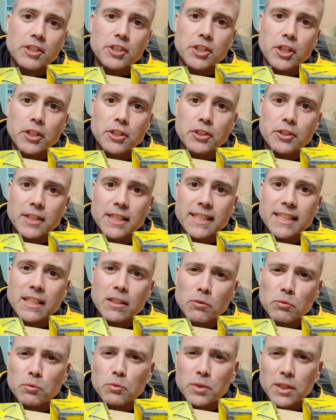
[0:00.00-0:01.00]
to show you you can get
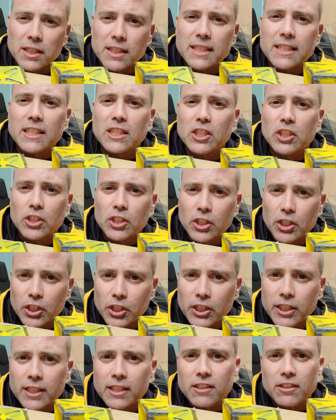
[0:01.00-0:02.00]
a really
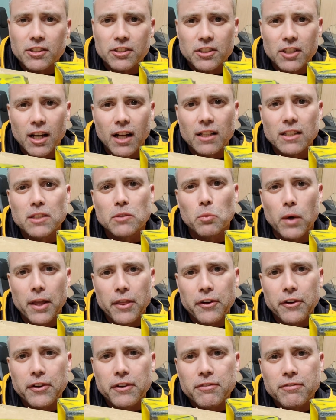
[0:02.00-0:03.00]
good, solid
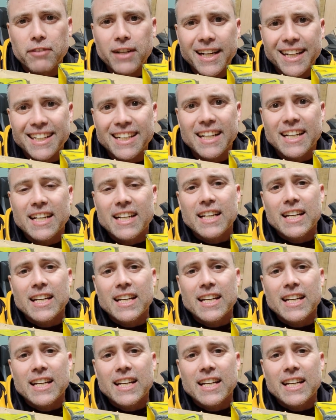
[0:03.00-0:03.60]
weathered effect